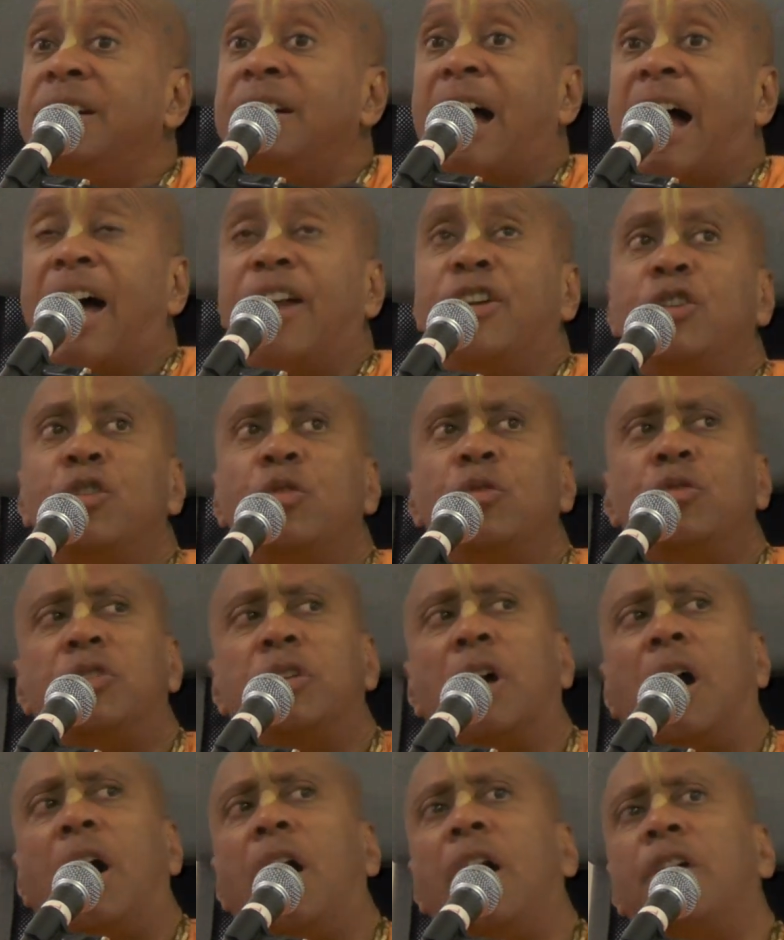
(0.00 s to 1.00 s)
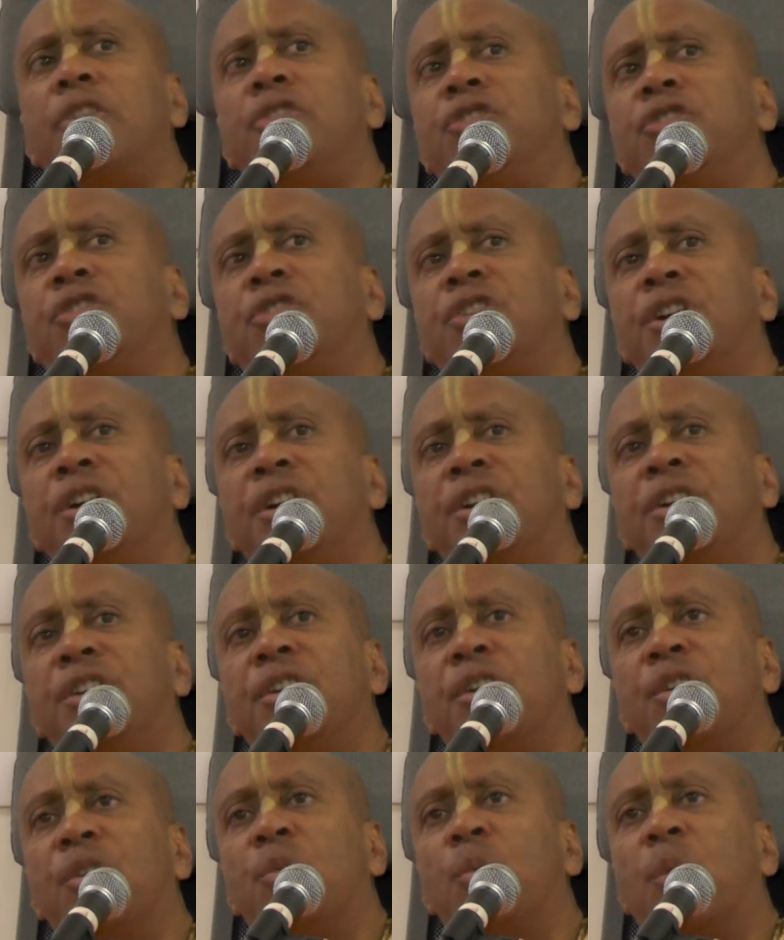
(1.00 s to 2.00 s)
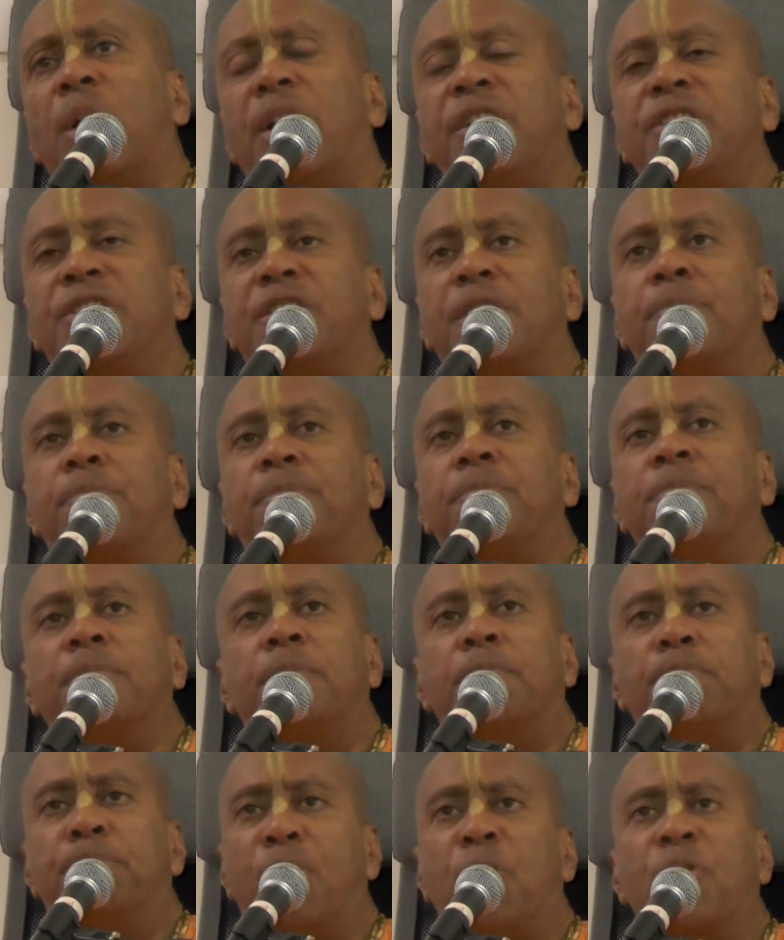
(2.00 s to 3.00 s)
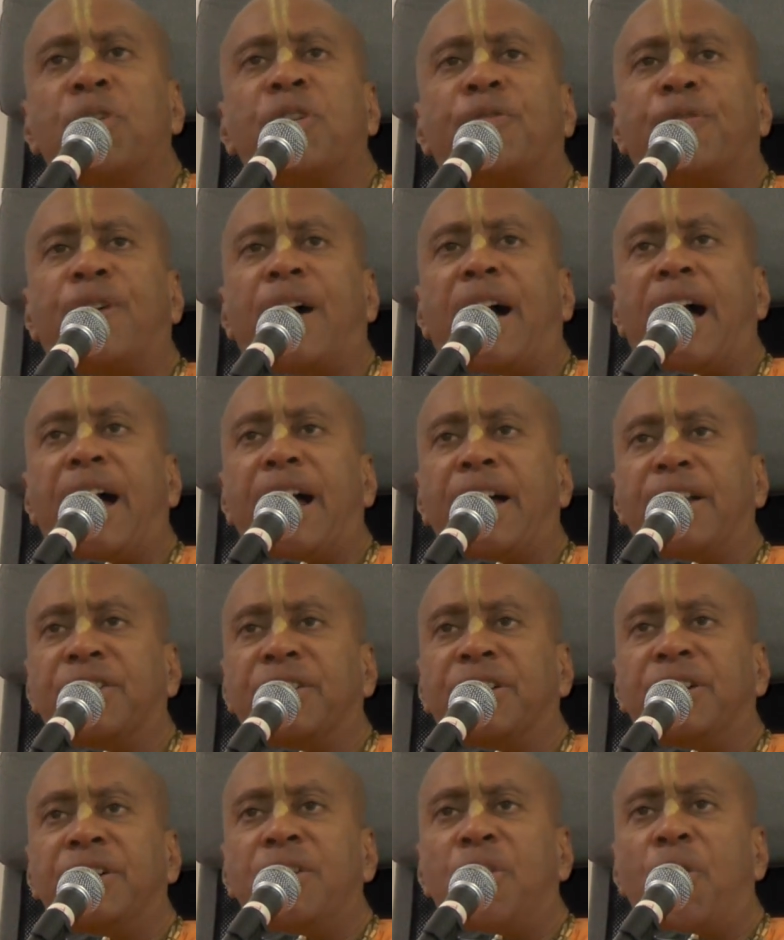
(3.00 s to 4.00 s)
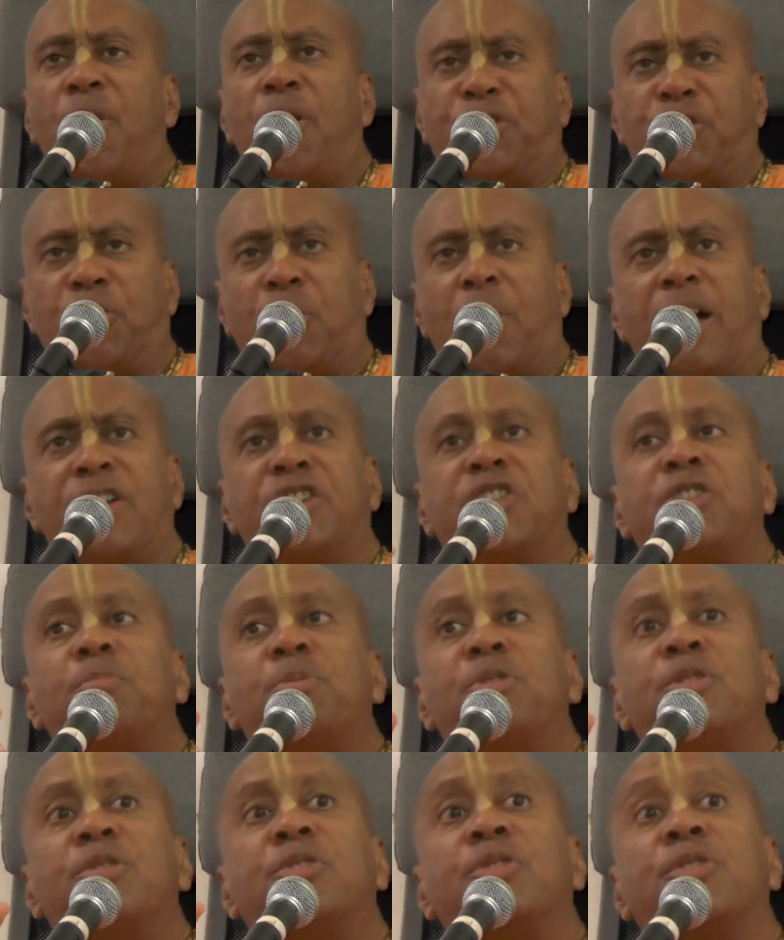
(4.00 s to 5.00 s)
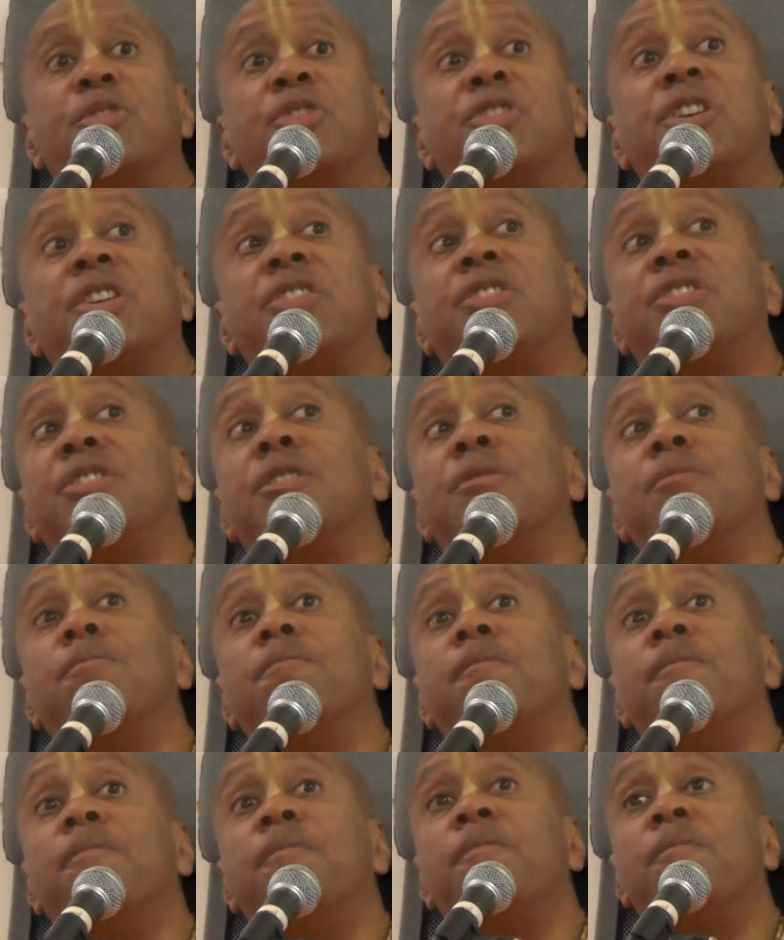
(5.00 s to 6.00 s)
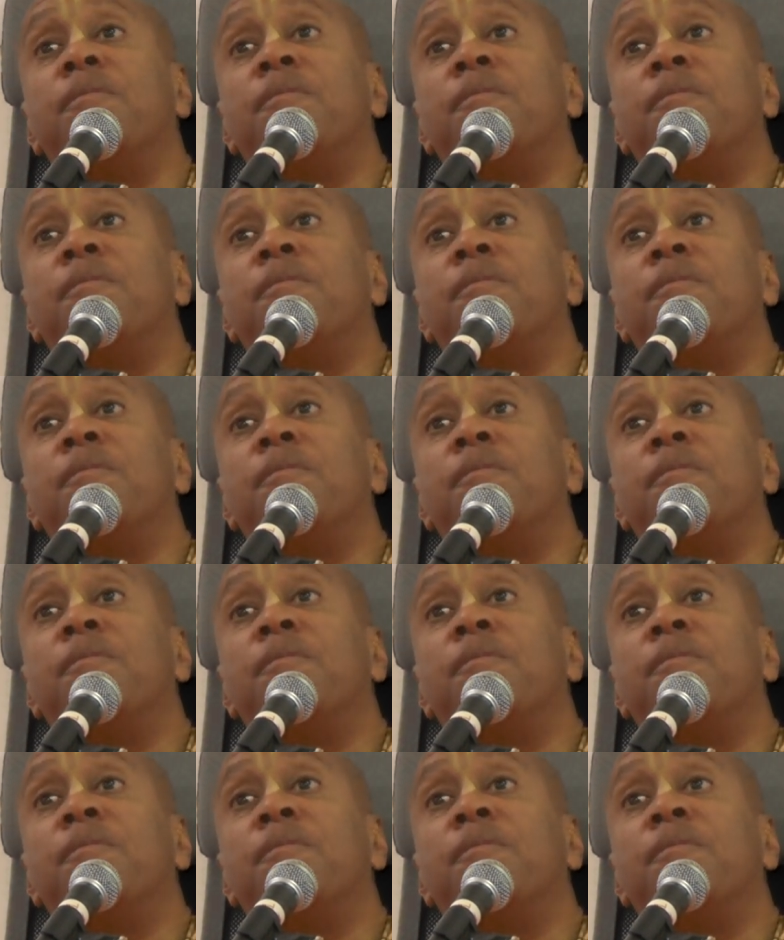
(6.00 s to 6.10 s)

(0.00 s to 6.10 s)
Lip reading: How do you judge what is a bona fide, authorized spiritual system?